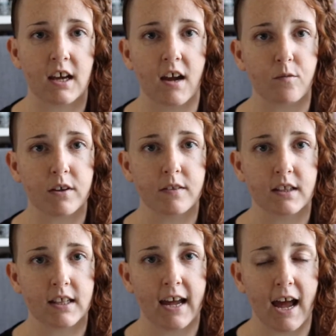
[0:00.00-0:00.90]

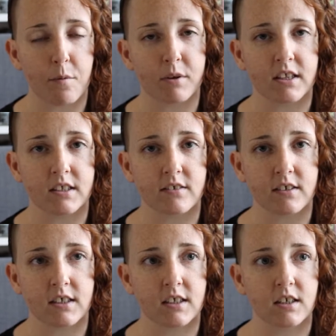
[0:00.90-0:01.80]
everything that
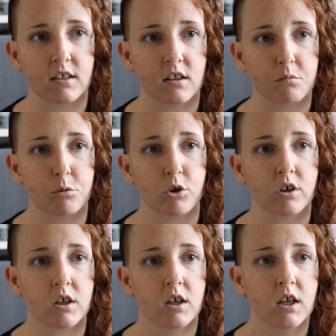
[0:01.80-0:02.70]
happened in the book.
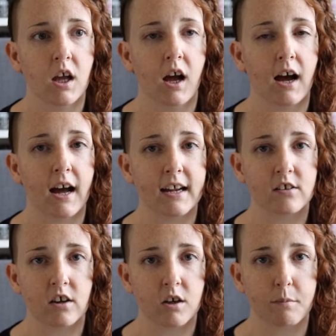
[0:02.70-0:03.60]
I
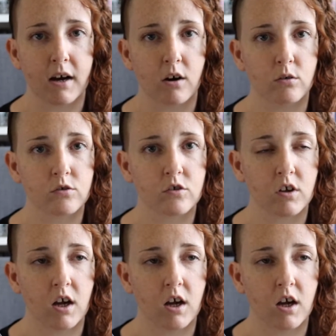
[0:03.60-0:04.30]
talk about